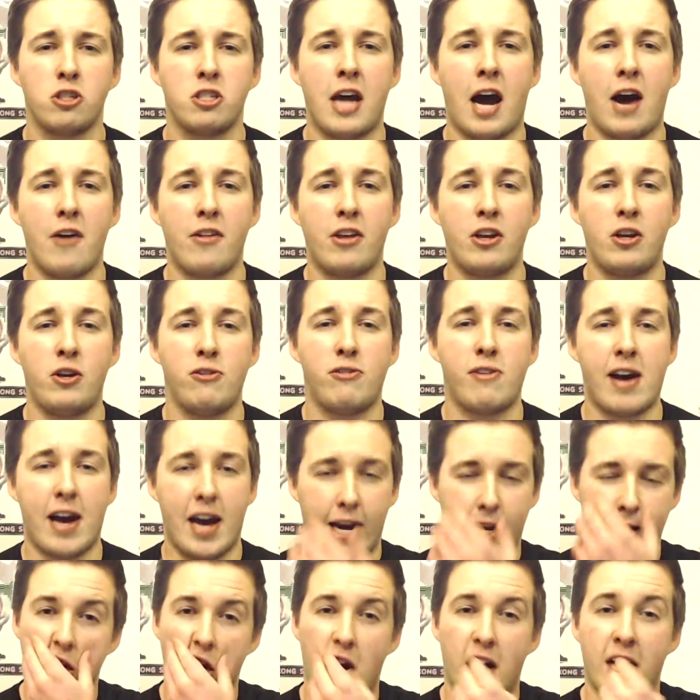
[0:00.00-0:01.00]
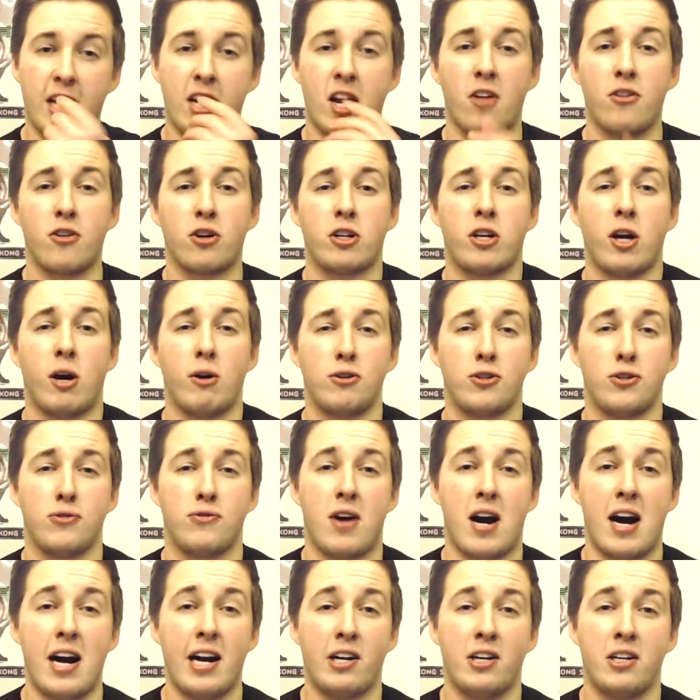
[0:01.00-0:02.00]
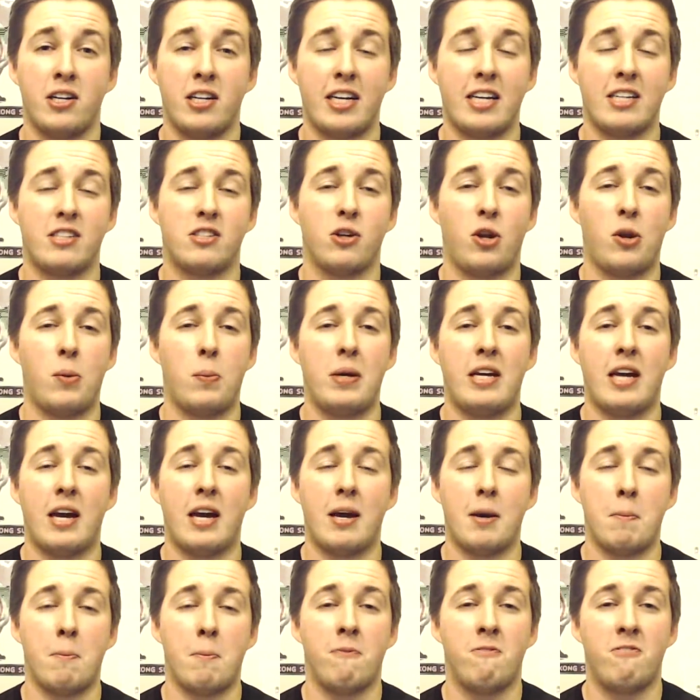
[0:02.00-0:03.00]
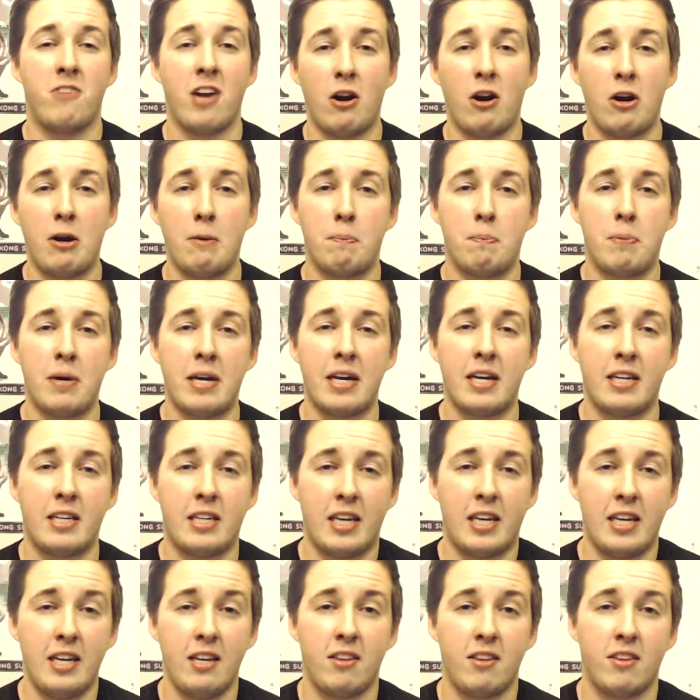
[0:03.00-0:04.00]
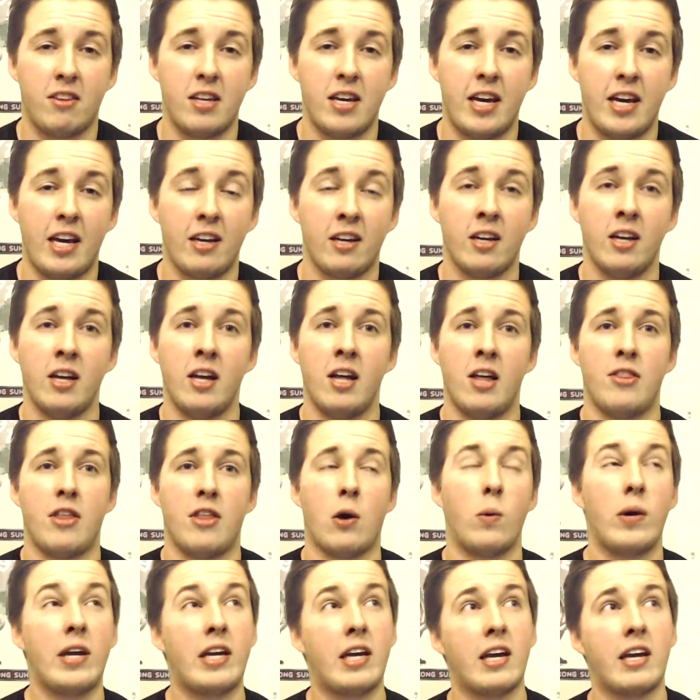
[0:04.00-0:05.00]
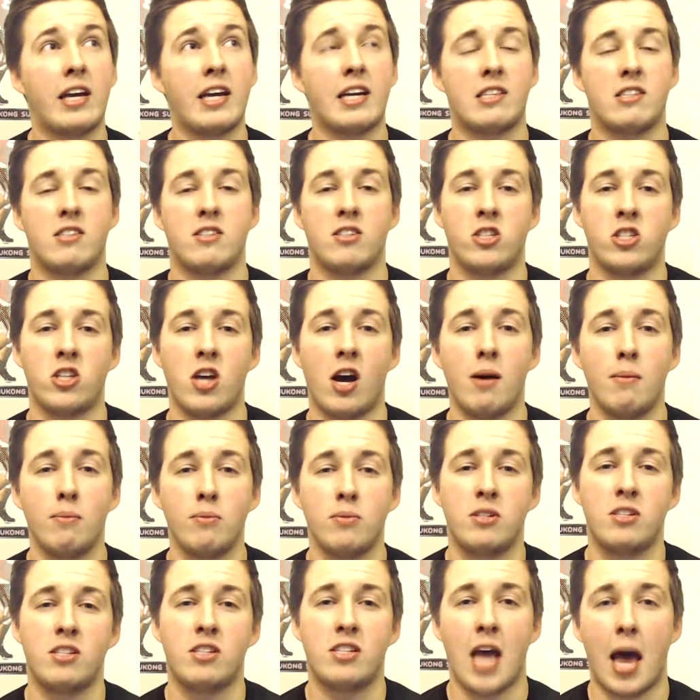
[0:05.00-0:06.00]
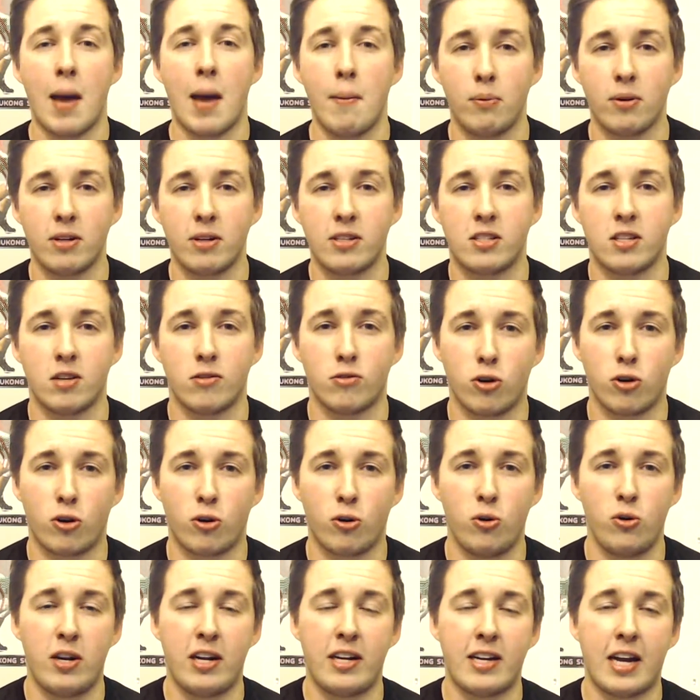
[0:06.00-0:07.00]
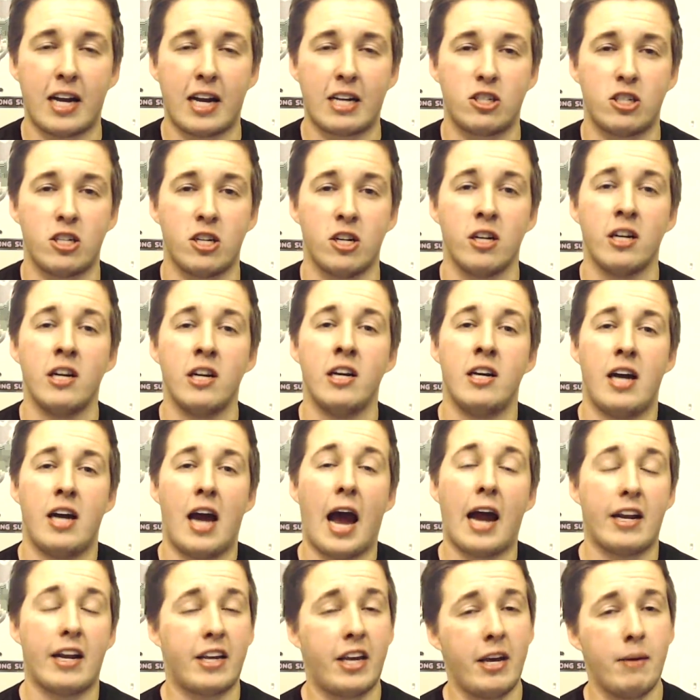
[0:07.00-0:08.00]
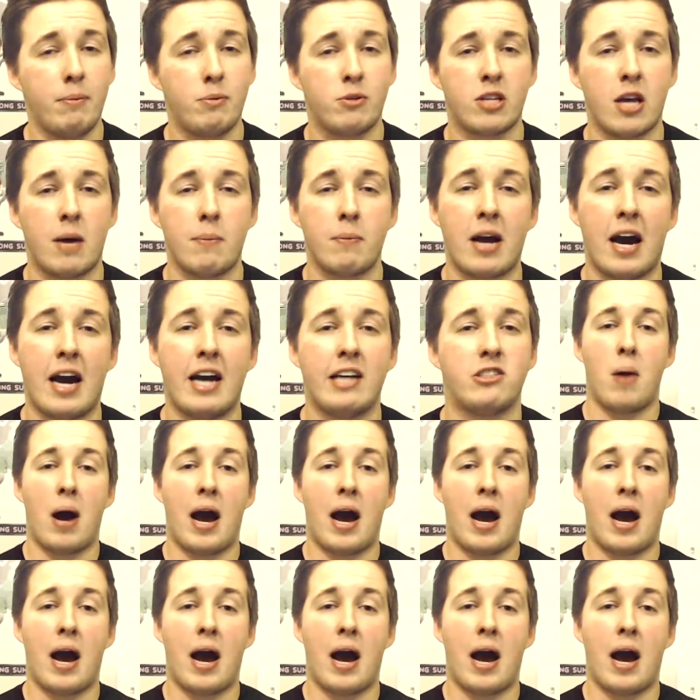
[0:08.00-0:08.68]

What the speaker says: Now that you've had another coach fired, it's going to be a very big key thing that we can get some semblance of recruiting next year and keep some guys.